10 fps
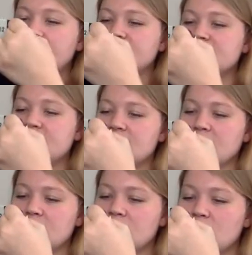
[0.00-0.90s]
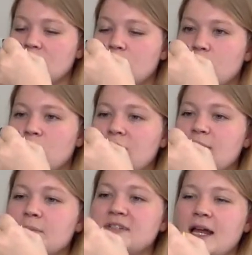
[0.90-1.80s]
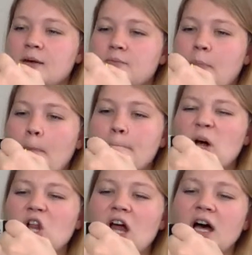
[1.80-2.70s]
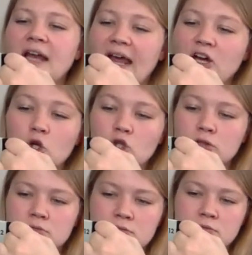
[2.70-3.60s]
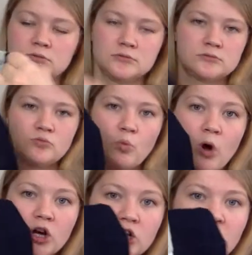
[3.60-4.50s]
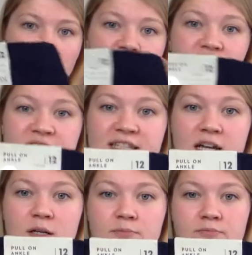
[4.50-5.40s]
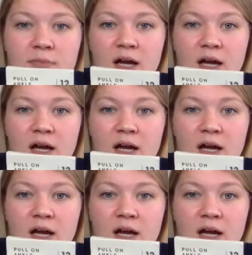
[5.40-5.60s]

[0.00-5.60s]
It is the premium denim pull-on ankle, water-conscious denim.